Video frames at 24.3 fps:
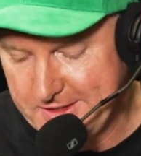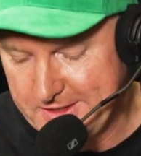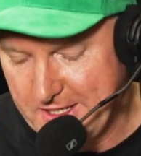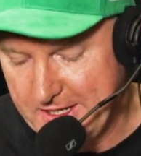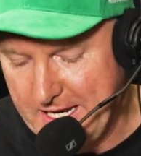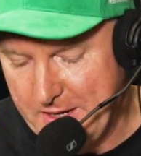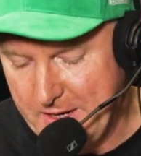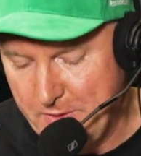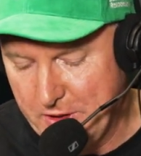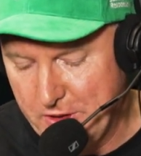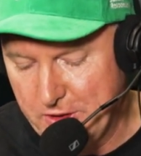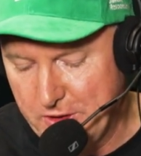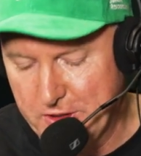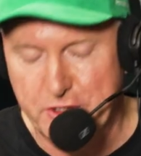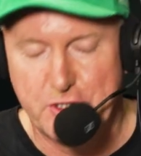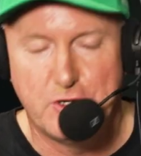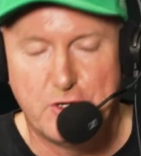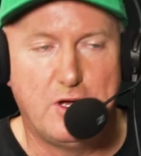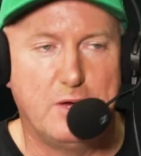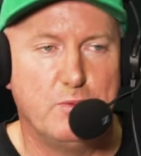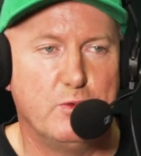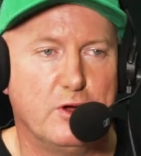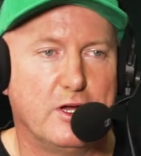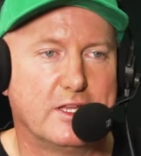So now we've got to
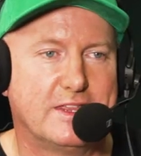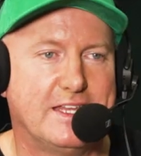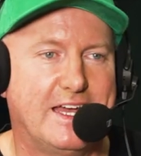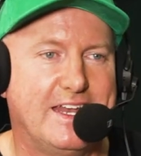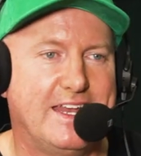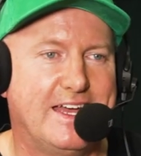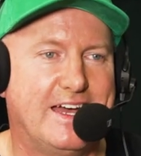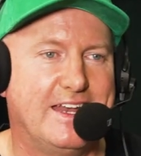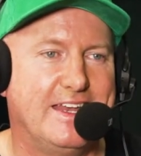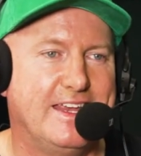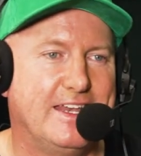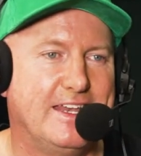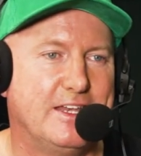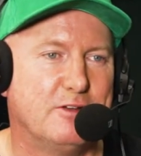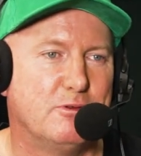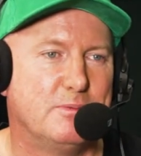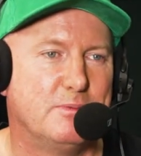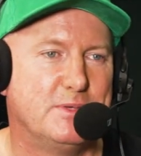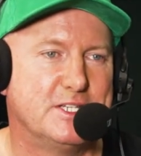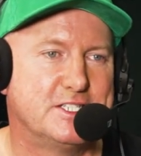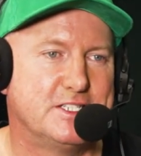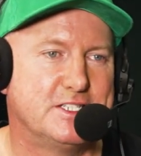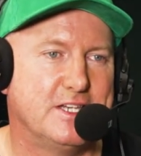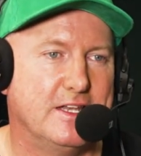try and work that out into
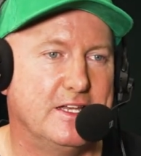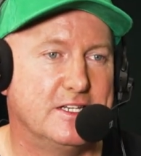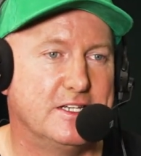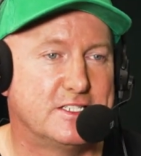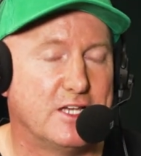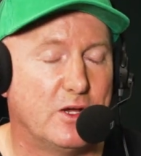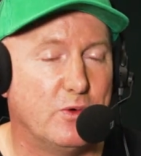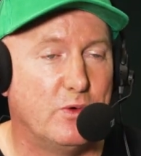a percentage.